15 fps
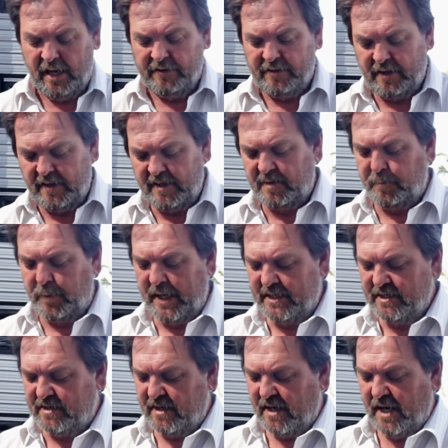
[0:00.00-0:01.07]
So these
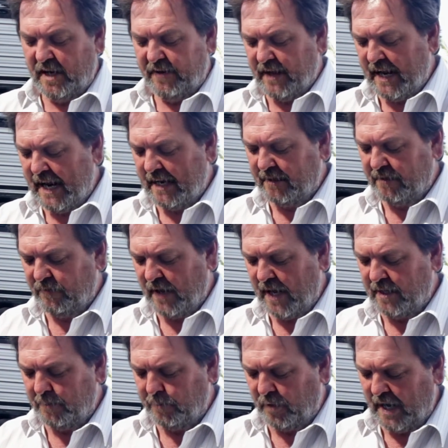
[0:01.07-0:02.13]
pins, they
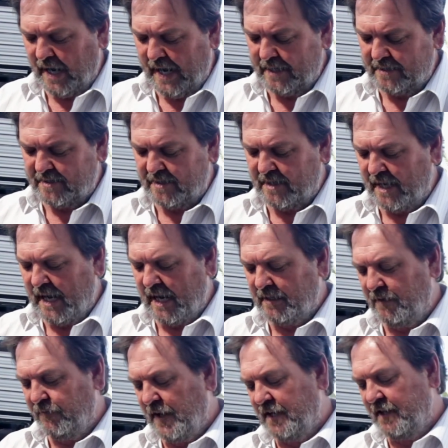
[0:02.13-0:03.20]
activate the brakes, they
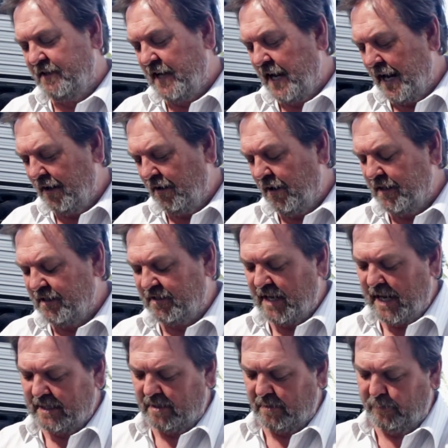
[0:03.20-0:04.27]
activate the taillights, they
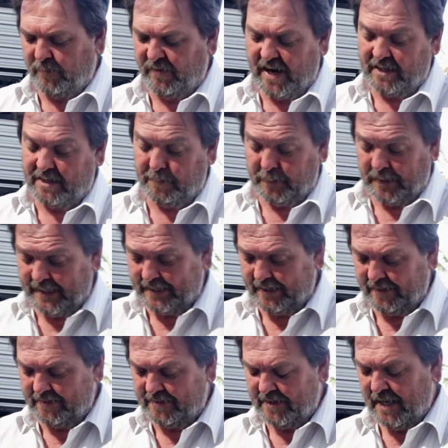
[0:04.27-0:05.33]
activate the
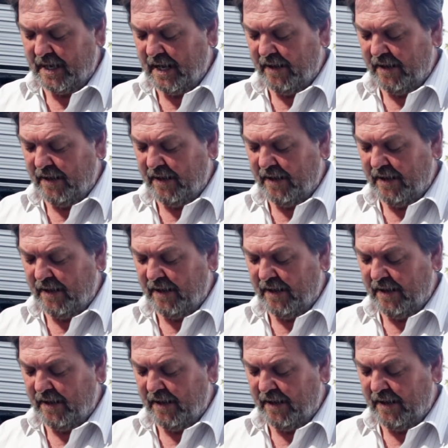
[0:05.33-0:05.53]
blinkers,